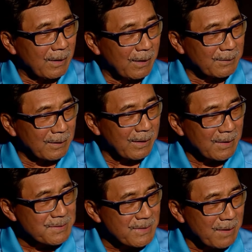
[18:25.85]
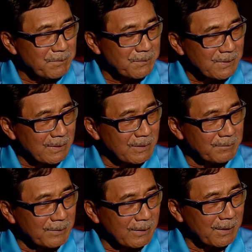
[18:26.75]
And the last time he was
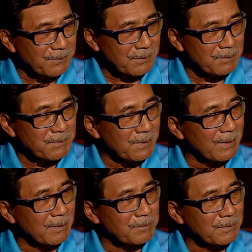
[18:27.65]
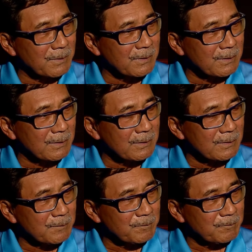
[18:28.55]
leaving, I took him to the airport.
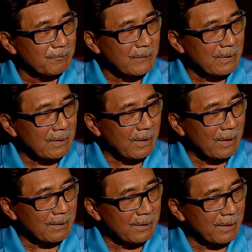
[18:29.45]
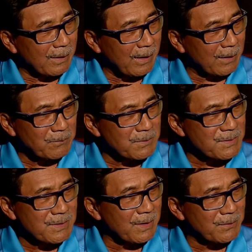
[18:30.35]
And I couldn't
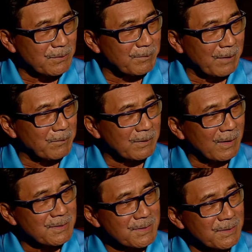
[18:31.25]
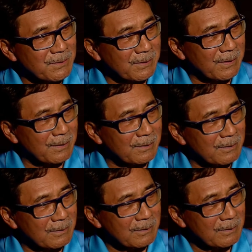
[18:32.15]
say to him, I will not see you again.
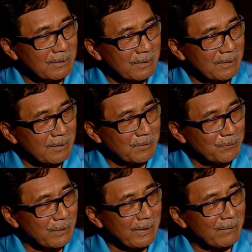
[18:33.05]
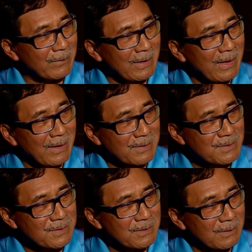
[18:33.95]
But I
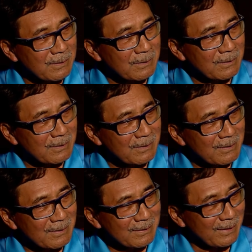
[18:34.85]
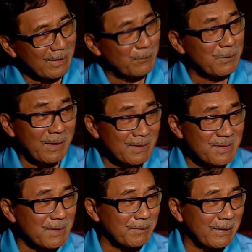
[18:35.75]
realized that I would not
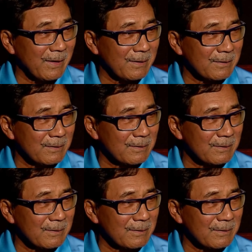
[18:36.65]
see him again.